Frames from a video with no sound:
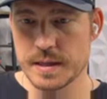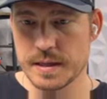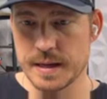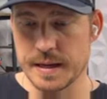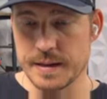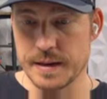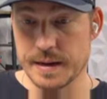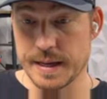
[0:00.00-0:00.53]

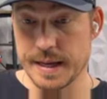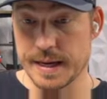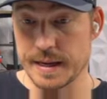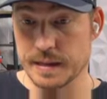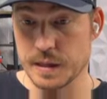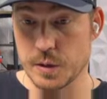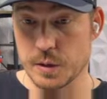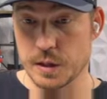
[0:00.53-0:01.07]
and
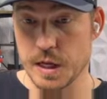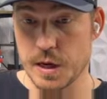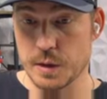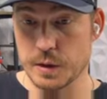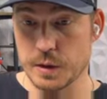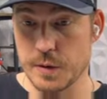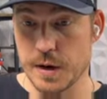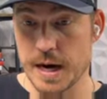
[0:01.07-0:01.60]
again, lower low,
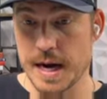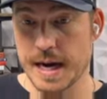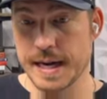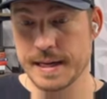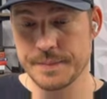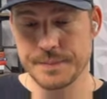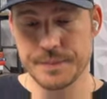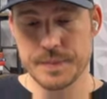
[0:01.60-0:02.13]
lower
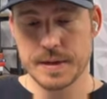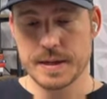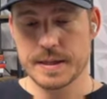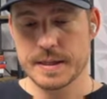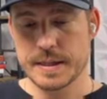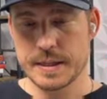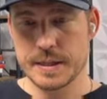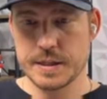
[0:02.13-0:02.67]
high.
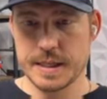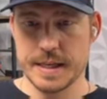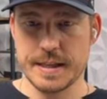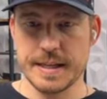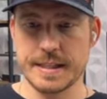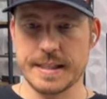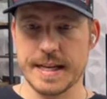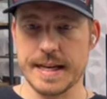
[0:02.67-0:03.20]
You see
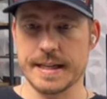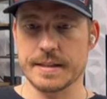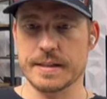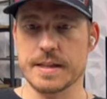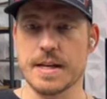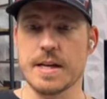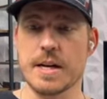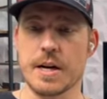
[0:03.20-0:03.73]
these things
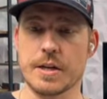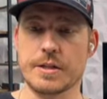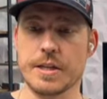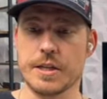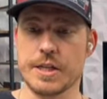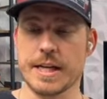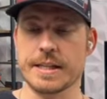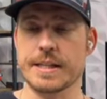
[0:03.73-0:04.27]
are
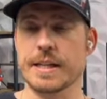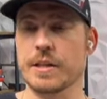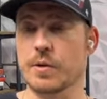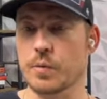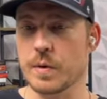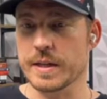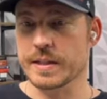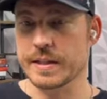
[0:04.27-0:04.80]
suggesting the
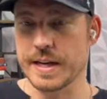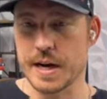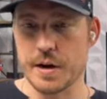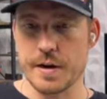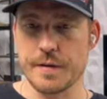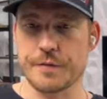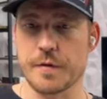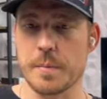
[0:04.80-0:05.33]
risk
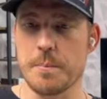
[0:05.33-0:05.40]
narrative for